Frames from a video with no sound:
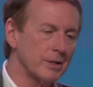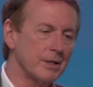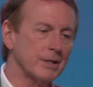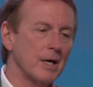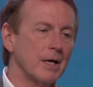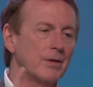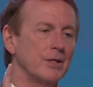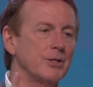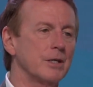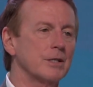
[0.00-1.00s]
He says that
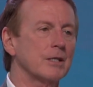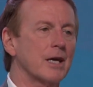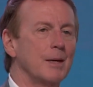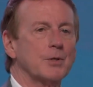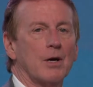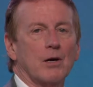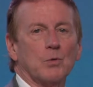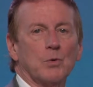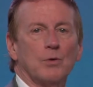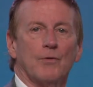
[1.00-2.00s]
Jesus came to our
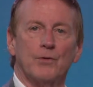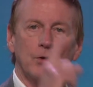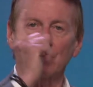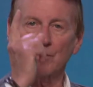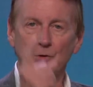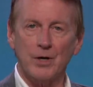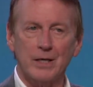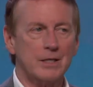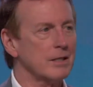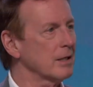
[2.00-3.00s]
world full of
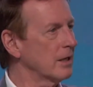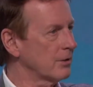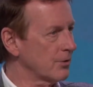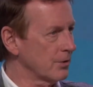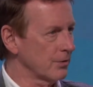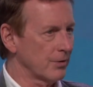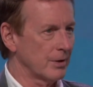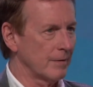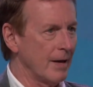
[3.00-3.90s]
grace and truth.